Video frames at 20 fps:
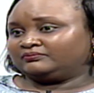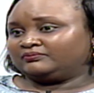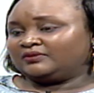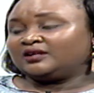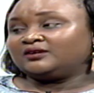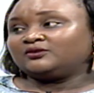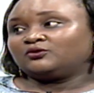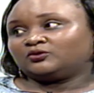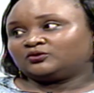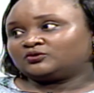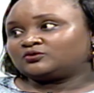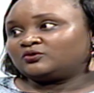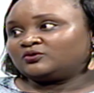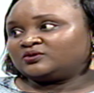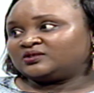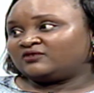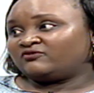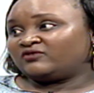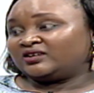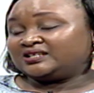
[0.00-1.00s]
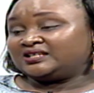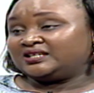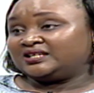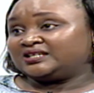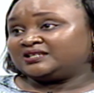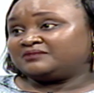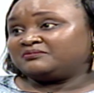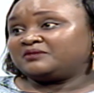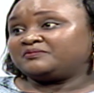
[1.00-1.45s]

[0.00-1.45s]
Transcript: may not cause infertility.